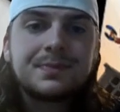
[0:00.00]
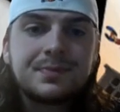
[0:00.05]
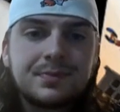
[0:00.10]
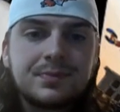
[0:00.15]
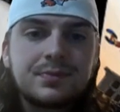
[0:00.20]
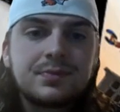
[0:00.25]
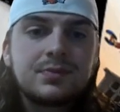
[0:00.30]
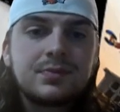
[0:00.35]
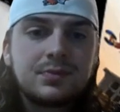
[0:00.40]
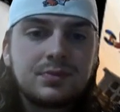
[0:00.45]

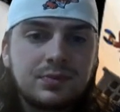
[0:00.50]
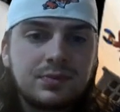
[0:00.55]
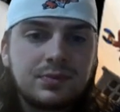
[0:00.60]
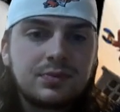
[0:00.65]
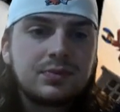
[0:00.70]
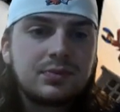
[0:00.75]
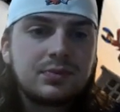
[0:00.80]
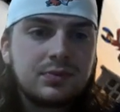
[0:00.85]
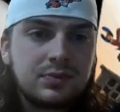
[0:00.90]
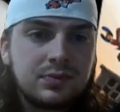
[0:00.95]

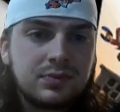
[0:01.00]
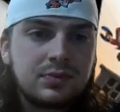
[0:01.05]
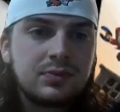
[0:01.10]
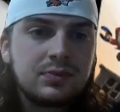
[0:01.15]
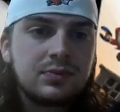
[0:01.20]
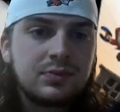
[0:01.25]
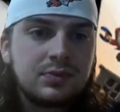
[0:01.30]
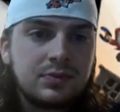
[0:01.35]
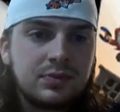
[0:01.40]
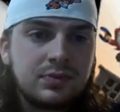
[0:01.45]

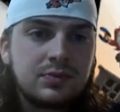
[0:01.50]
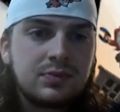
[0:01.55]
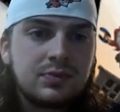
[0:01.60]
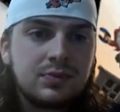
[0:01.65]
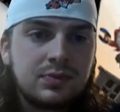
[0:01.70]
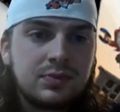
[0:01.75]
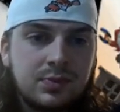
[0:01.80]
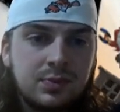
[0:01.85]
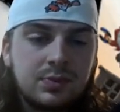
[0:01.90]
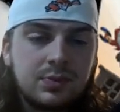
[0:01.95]

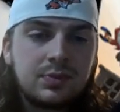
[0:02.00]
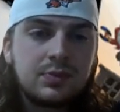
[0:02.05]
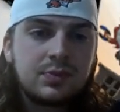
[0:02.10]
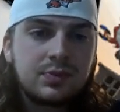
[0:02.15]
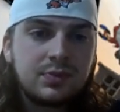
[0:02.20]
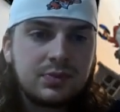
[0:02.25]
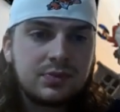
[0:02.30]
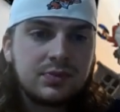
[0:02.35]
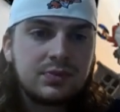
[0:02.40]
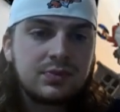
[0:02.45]

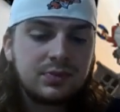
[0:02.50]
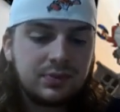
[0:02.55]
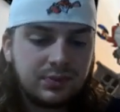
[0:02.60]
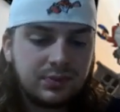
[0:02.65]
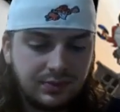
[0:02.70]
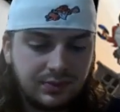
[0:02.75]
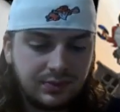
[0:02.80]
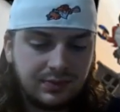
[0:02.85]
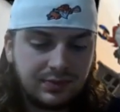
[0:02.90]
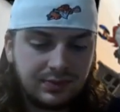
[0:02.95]

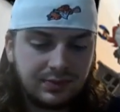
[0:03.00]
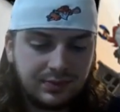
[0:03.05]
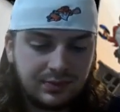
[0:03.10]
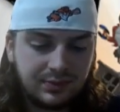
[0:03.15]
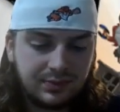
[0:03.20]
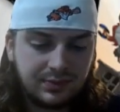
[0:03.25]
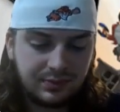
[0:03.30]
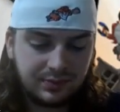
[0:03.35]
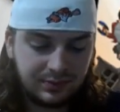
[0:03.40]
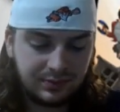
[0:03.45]

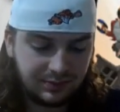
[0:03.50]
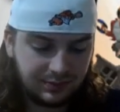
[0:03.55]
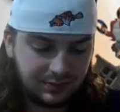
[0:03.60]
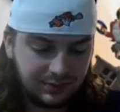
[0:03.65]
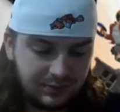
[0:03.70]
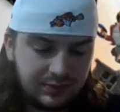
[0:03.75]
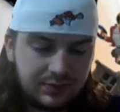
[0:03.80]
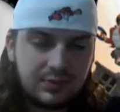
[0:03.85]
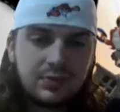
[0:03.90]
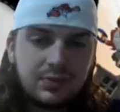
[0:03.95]

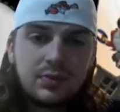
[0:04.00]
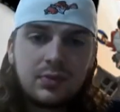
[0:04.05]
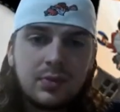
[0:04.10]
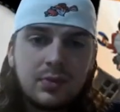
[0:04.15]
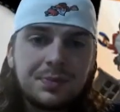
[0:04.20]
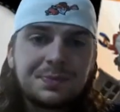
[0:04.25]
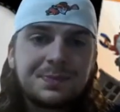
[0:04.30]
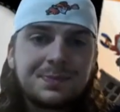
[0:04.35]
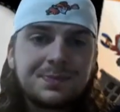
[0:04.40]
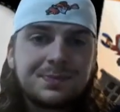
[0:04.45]

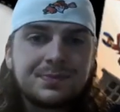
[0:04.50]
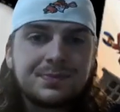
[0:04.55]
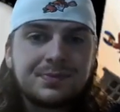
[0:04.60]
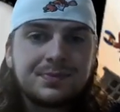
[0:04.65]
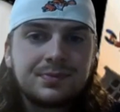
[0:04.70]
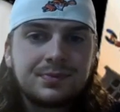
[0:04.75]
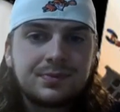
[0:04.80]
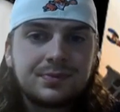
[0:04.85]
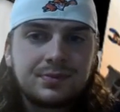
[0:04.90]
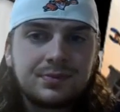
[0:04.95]

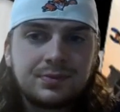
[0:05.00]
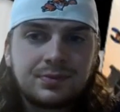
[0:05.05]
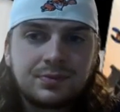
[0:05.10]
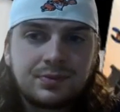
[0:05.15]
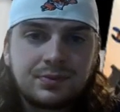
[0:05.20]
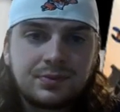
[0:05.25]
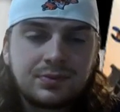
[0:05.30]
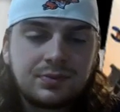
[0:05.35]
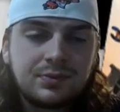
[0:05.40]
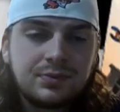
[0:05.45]

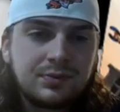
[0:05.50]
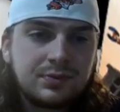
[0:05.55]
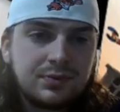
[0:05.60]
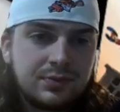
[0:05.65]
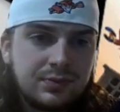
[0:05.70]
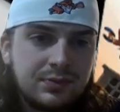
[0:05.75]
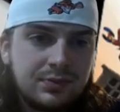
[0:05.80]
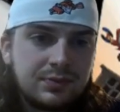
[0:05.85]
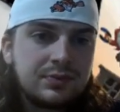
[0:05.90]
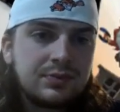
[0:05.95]

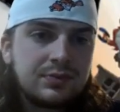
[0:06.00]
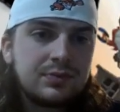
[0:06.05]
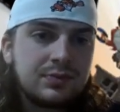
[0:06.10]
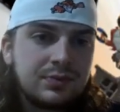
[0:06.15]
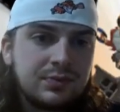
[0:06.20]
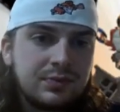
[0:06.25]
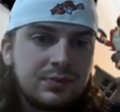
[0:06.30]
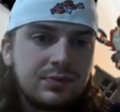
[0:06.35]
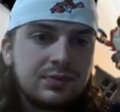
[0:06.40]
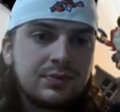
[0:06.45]

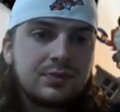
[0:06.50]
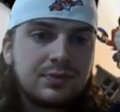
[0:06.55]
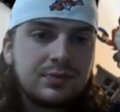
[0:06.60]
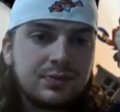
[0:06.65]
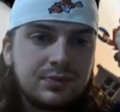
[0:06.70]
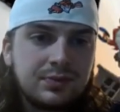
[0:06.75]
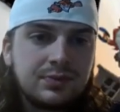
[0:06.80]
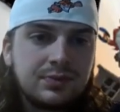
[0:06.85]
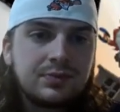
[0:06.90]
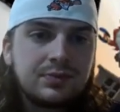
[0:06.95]

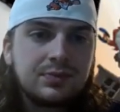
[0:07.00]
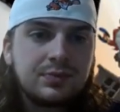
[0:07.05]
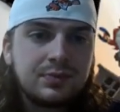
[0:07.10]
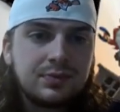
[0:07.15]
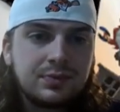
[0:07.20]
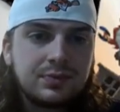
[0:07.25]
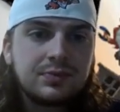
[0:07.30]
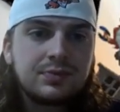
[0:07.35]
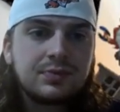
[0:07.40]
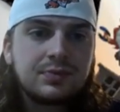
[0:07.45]

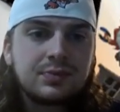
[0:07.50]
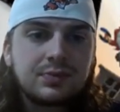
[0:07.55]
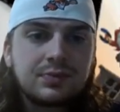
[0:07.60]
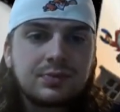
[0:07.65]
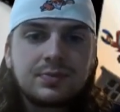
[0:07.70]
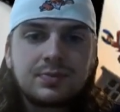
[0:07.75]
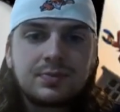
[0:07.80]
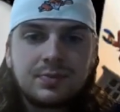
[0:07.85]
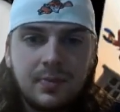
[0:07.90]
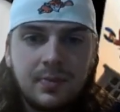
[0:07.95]
This person isn't speaking.